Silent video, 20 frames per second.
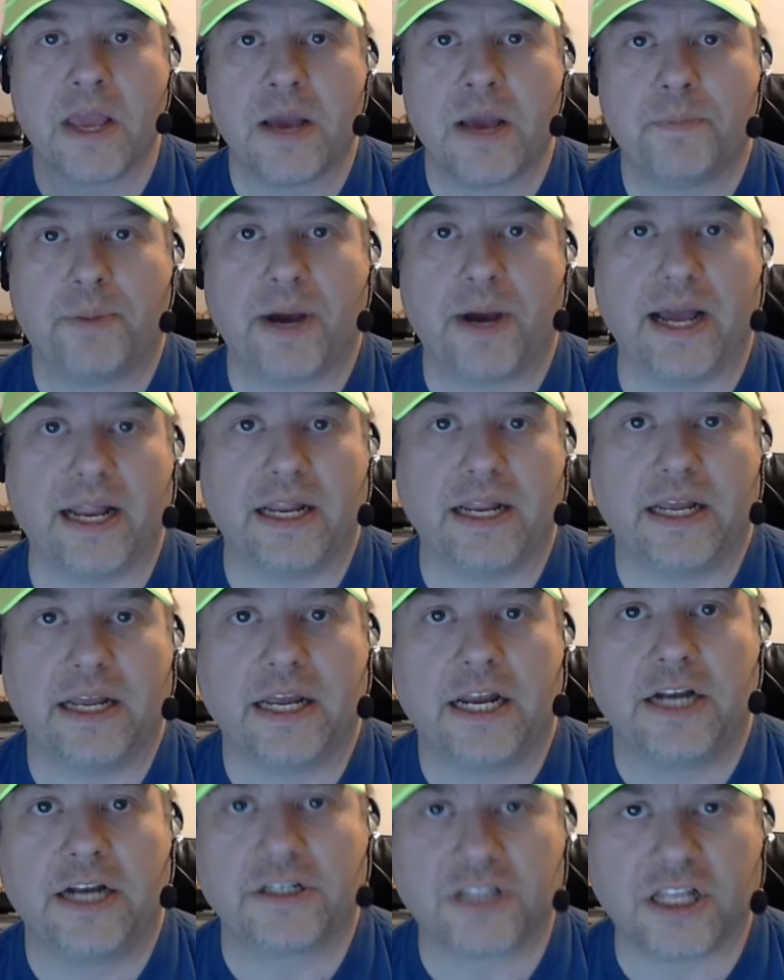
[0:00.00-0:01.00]
But
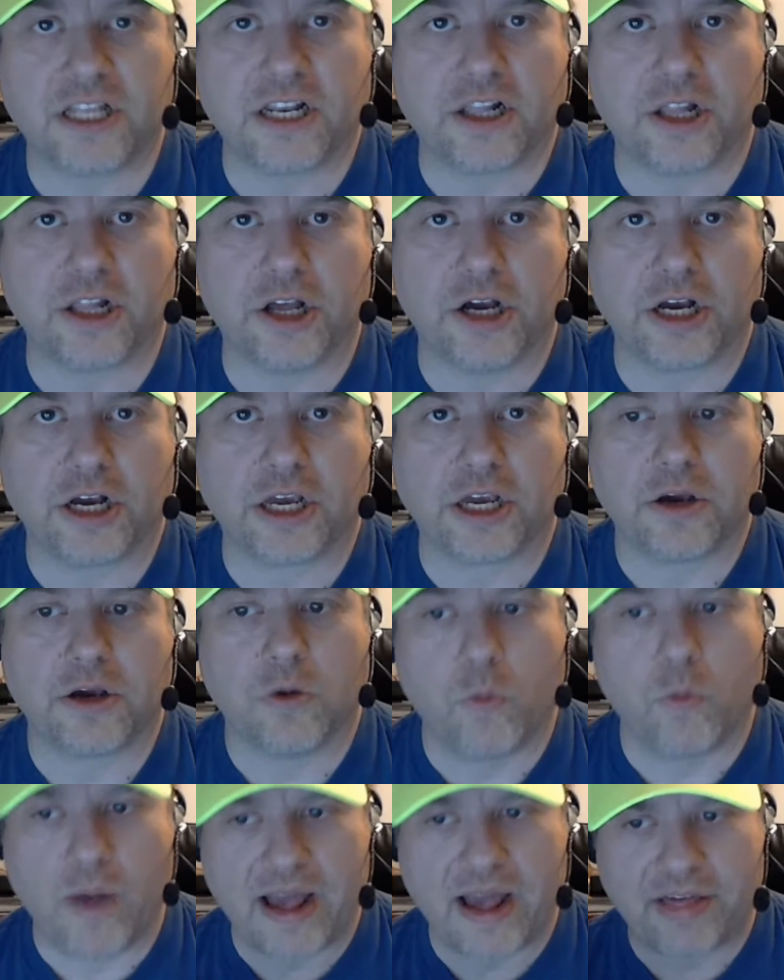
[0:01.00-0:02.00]
here's a little look
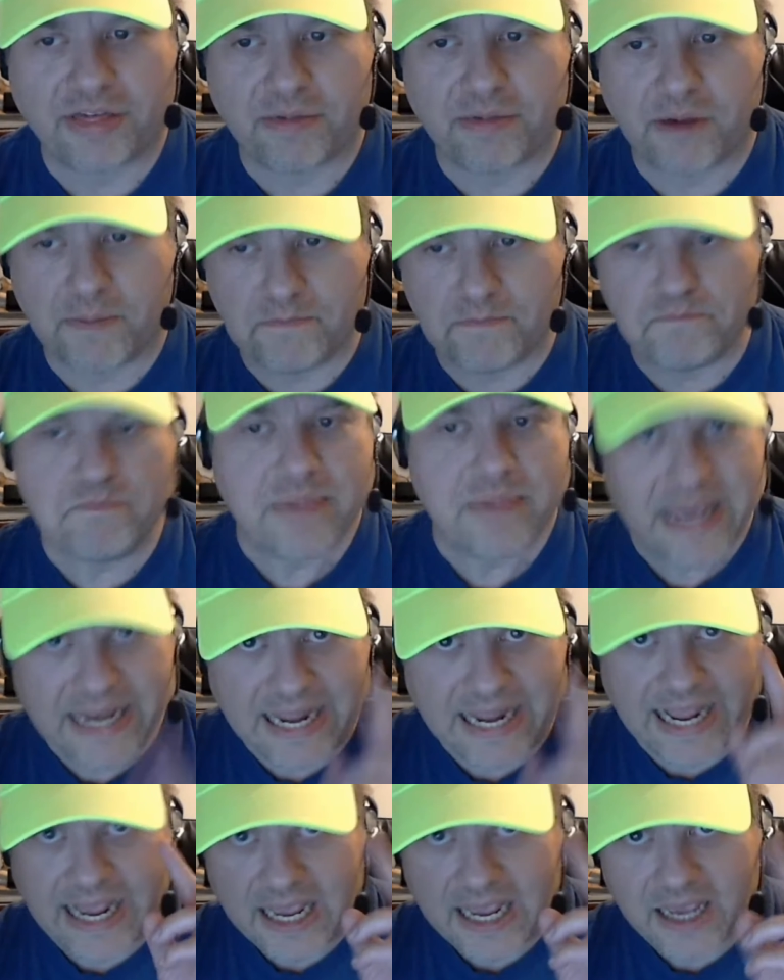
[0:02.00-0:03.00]
with
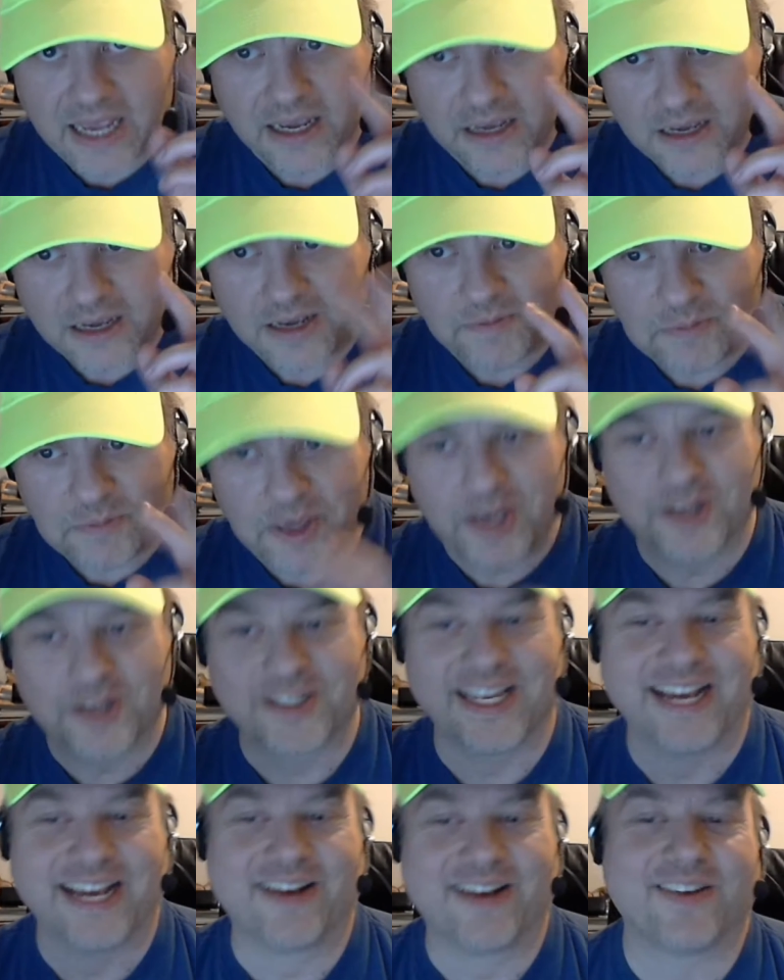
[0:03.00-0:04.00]
MIDI
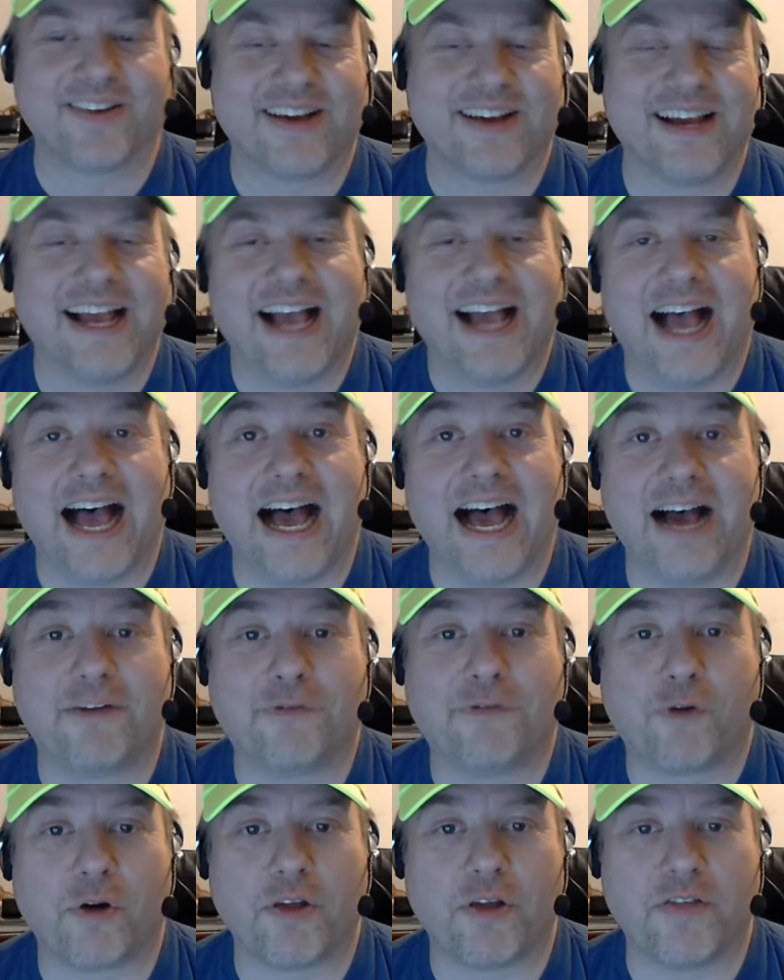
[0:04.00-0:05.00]
music
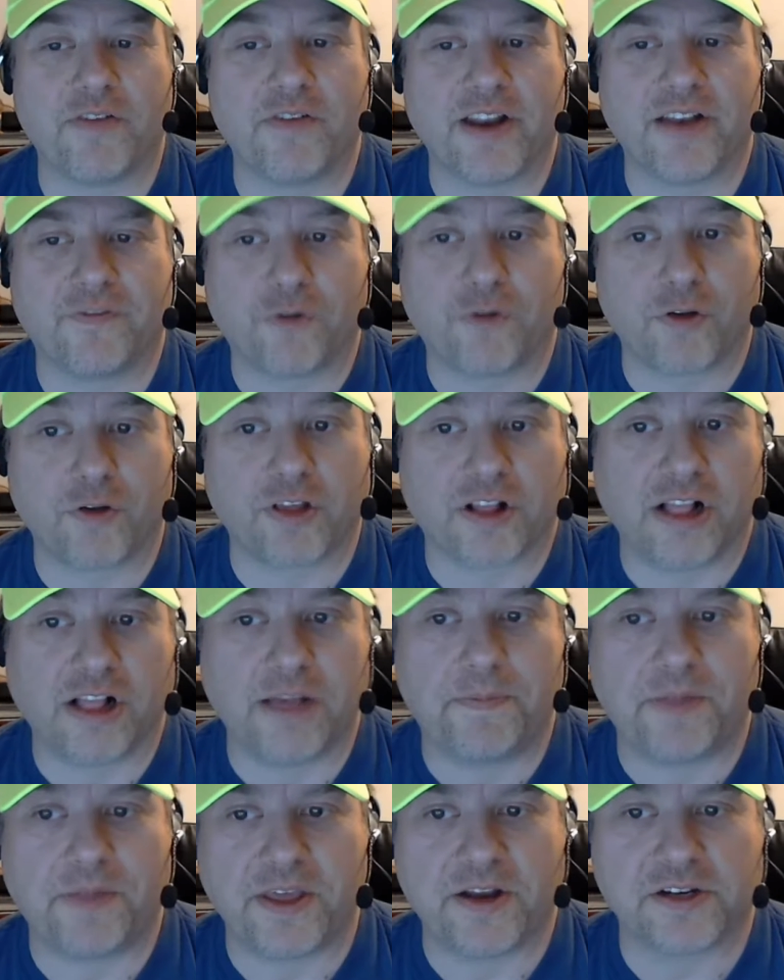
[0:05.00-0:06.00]
for the clip
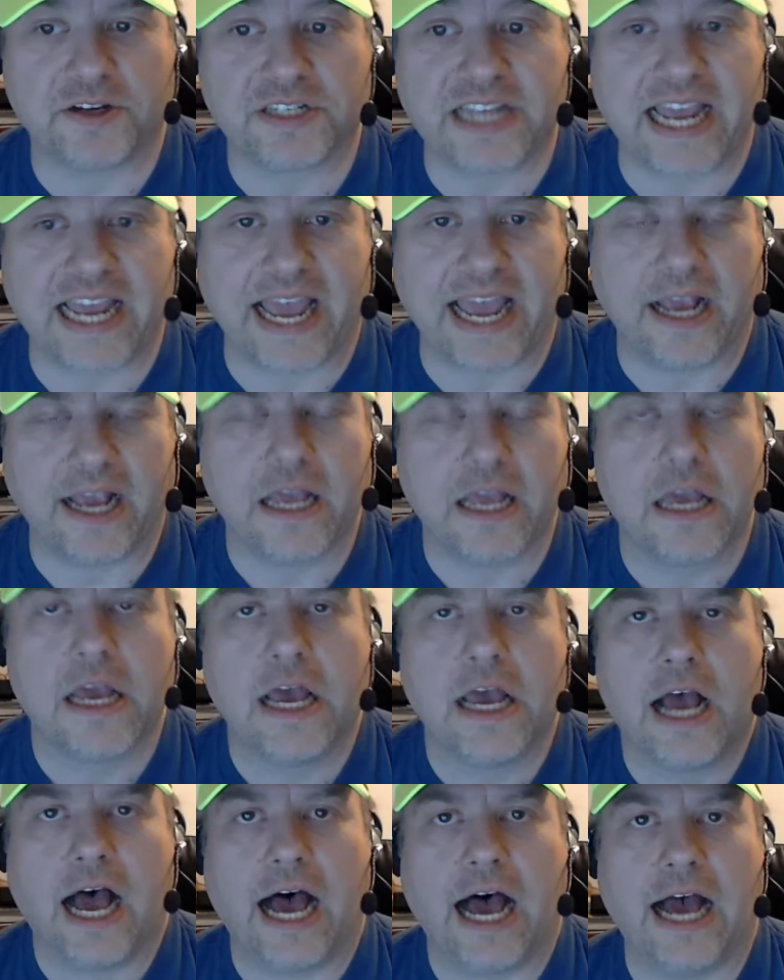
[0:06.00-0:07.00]
that you're seeing.
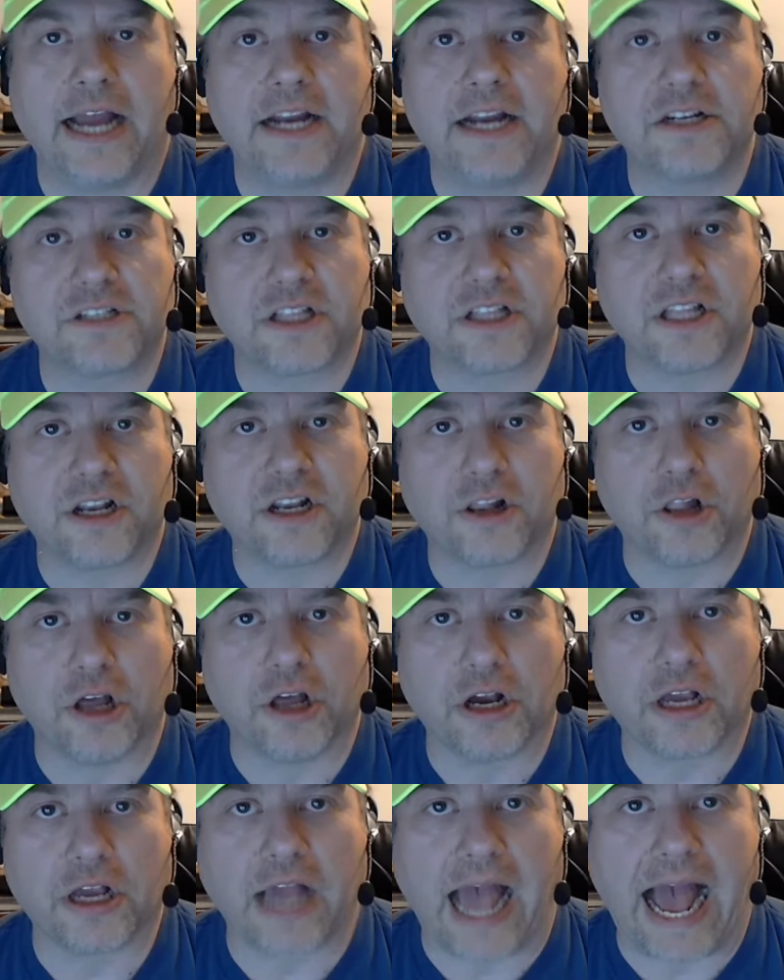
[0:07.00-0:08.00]
Here's a little
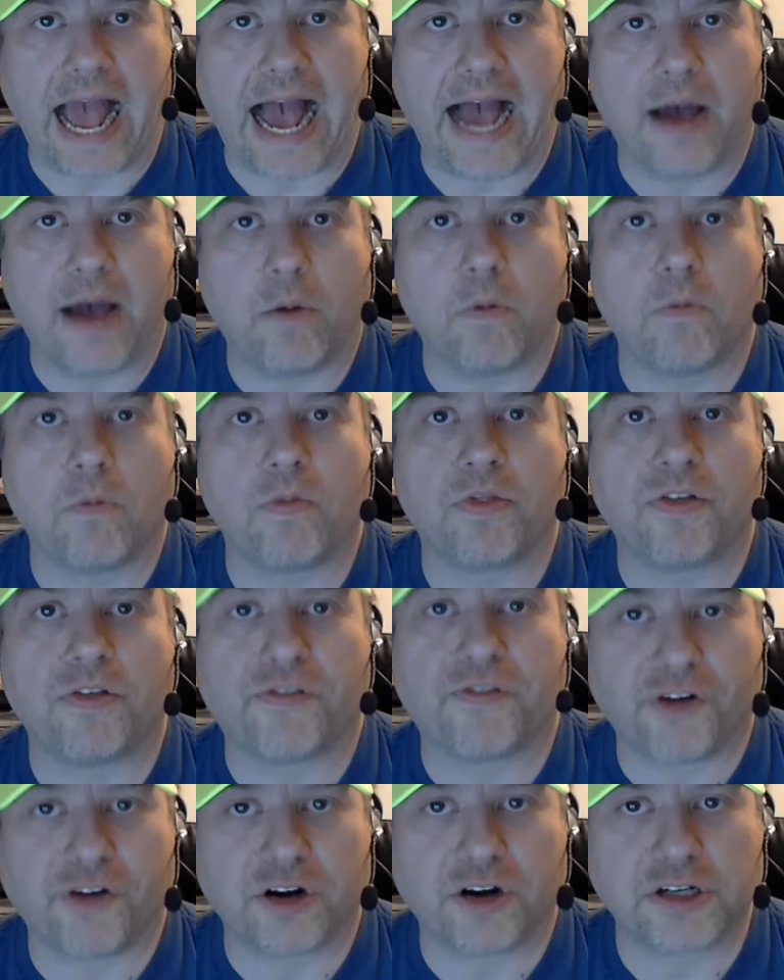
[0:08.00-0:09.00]
look at the
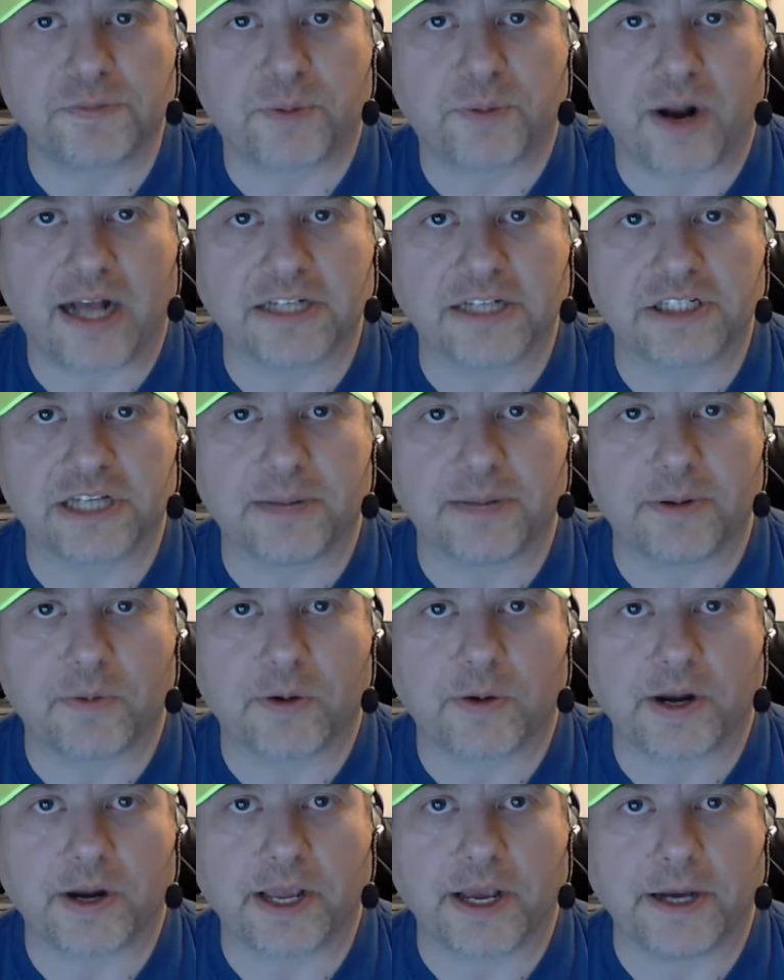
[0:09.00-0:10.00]
first project I've been
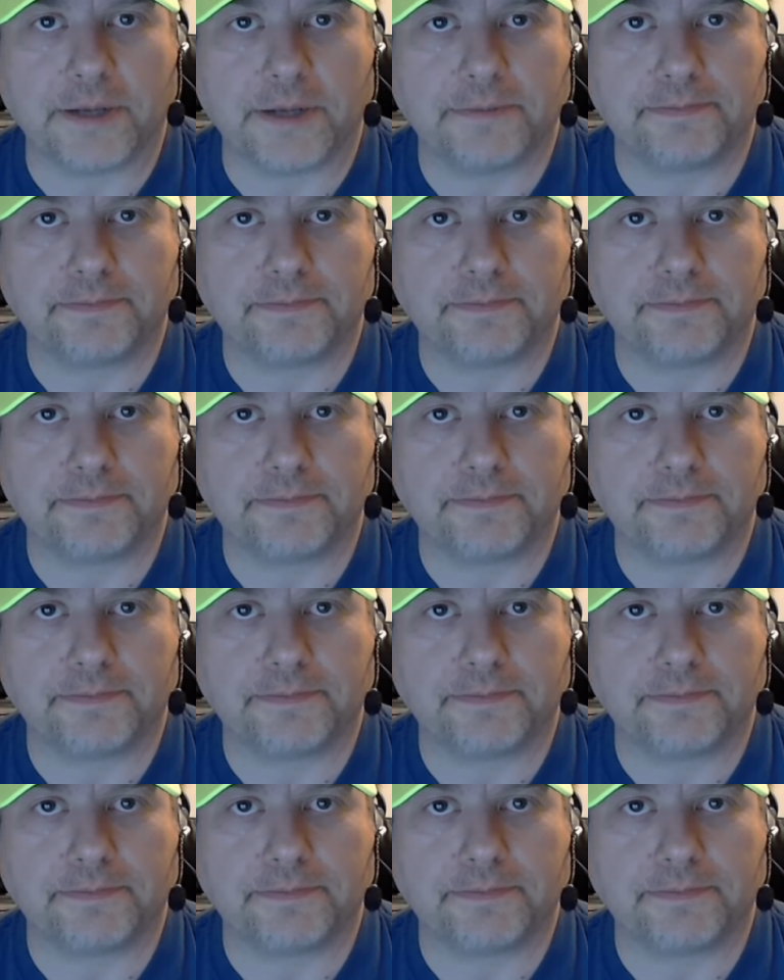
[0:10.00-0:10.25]
working on.